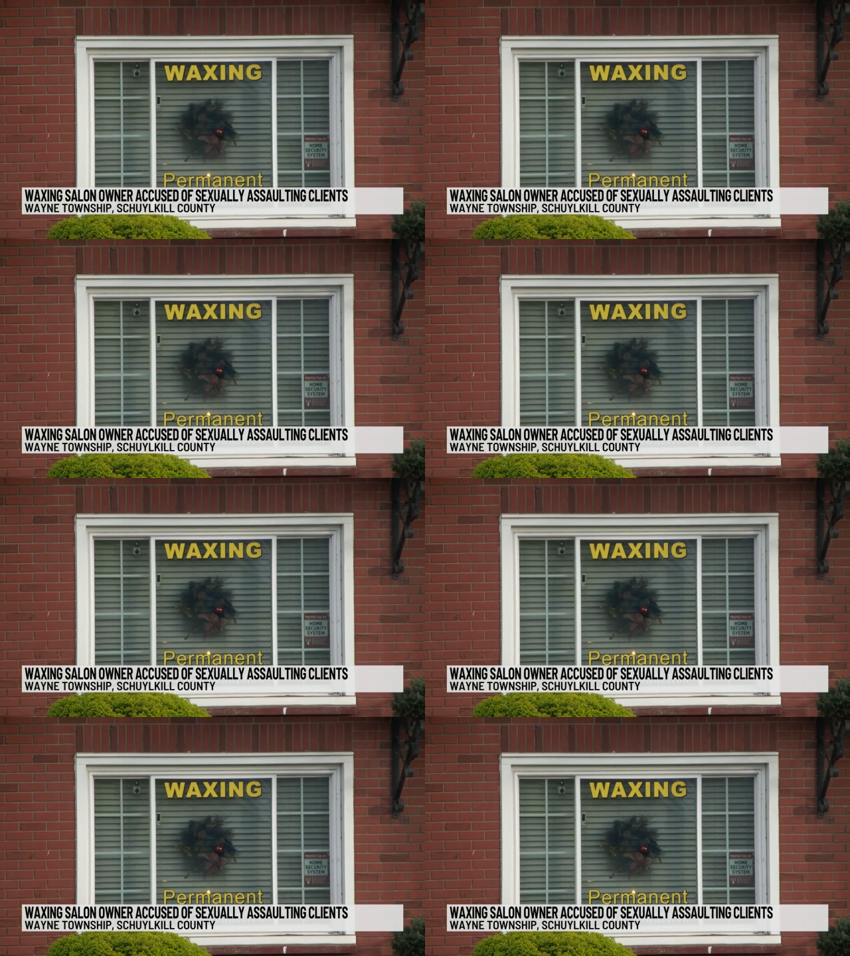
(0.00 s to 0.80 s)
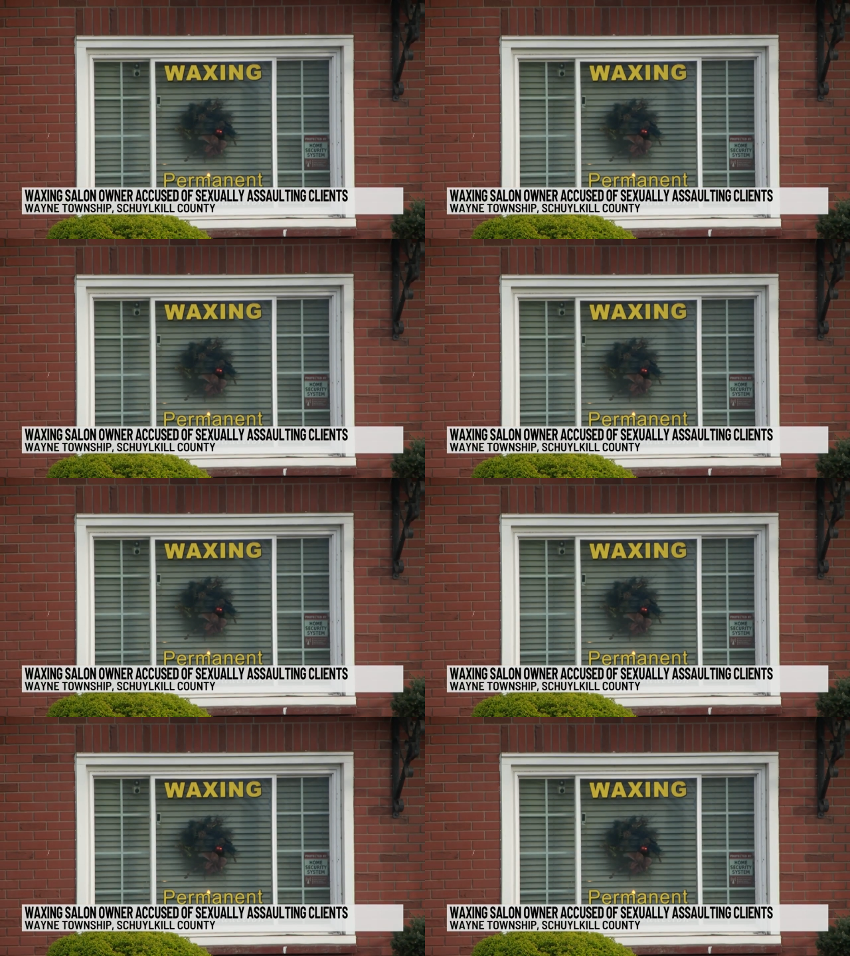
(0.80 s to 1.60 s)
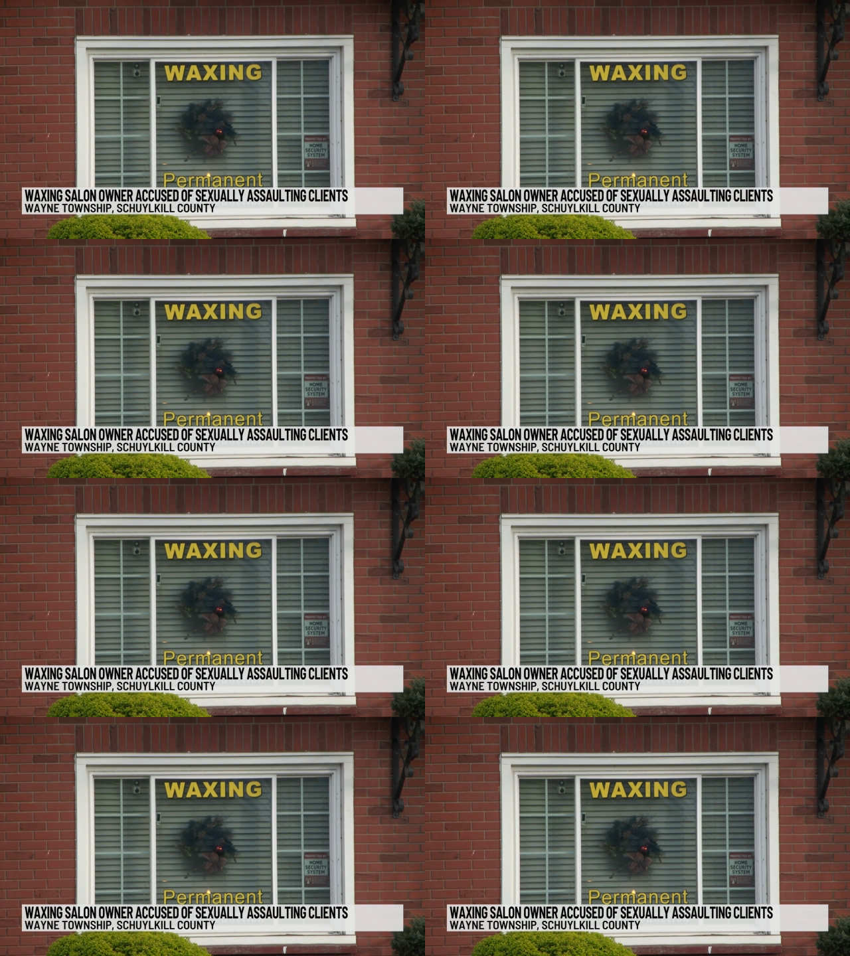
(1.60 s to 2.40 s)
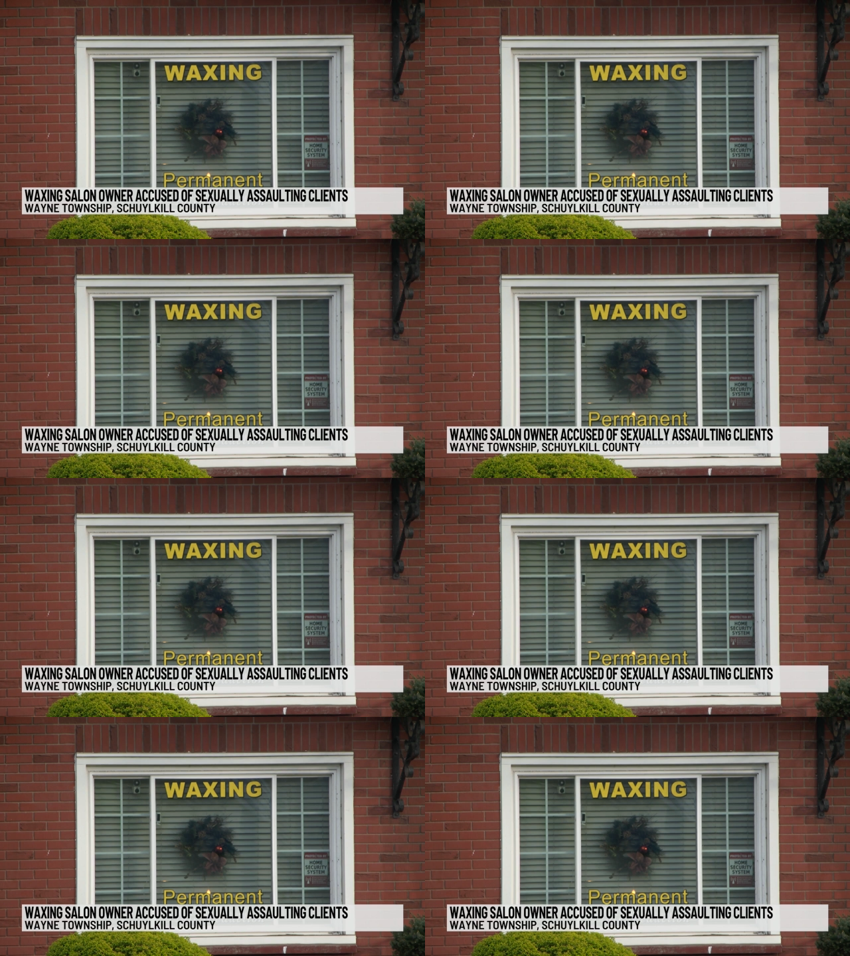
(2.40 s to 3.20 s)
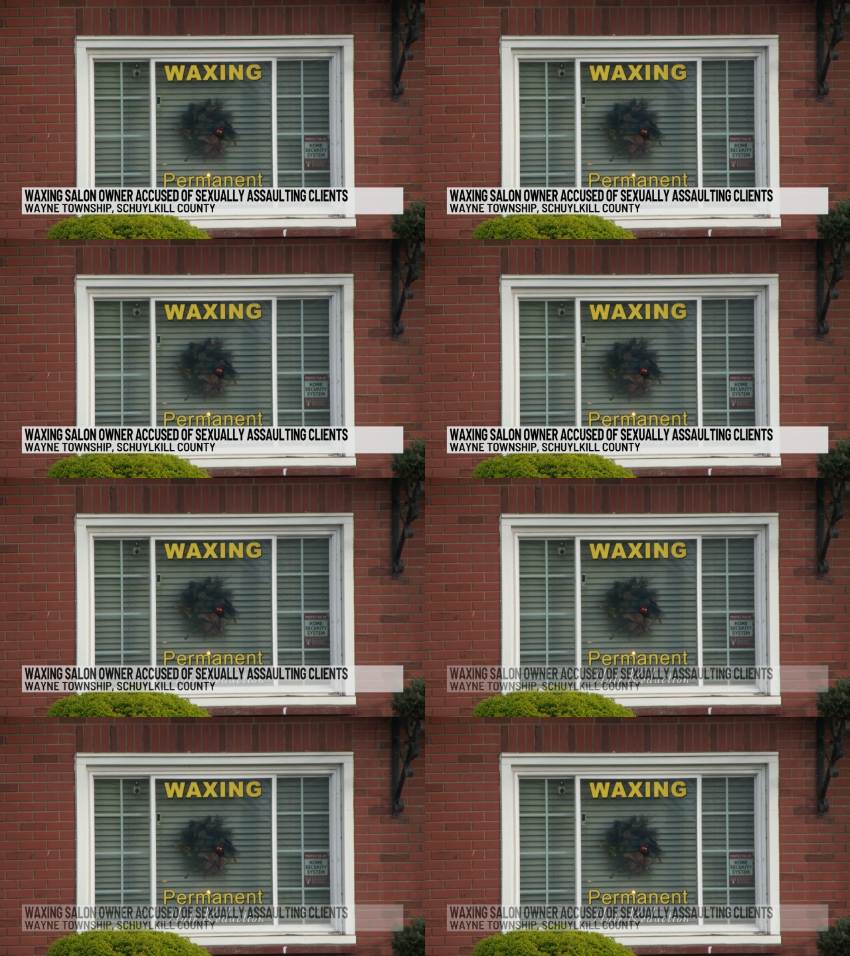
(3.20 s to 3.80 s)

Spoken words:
(no speaker visible)